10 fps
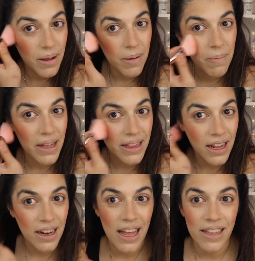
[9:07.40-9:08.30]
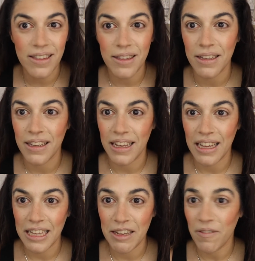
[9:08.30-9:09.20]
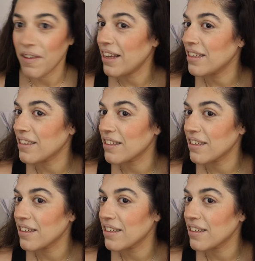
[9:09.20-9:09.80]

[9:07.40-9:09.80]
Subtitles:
make that less in your face?